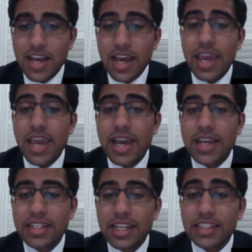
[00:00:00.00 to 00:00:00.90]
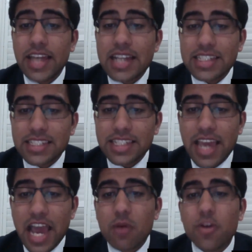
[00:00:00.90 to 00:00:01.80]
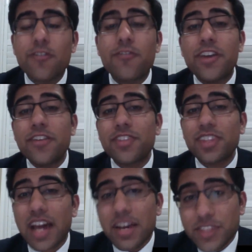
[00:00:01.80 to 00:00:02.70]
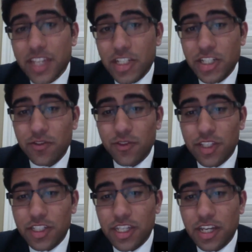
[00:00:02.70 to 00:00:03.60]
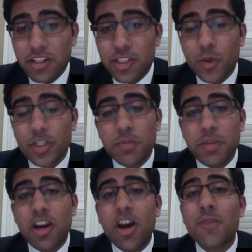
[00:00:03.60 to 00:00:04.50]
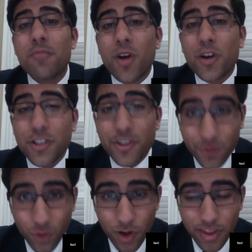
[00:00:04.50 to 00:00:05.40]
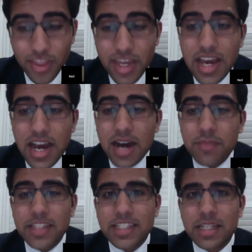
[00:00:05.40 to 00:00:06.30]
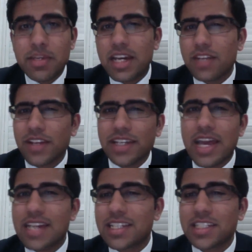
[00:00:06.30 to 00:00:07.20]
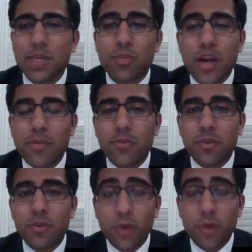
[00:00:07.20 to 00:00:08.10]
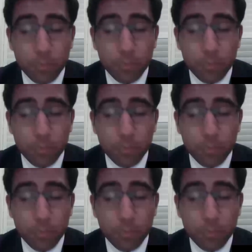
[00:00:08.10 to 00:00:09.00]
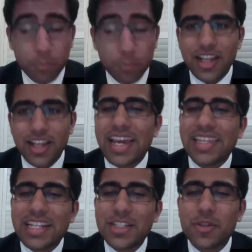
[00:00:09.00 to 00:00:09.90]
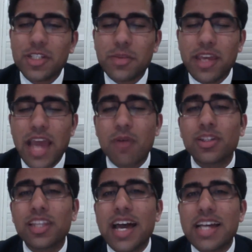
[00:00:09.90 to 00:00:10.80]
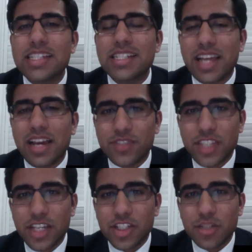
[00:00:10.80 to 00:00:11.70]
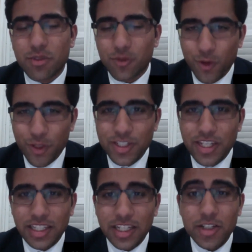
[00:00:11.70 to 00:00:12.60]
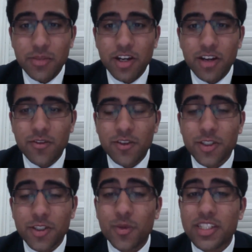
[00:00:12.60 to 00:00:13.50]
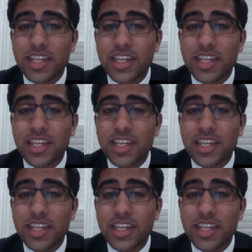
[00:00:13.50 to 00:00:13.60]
And lastly, our 5th live session for this year is going to be on March 4th. That's going to be kind of like an SLC pep rally, and that is going to be our last live session before the State Leadership Conference. So once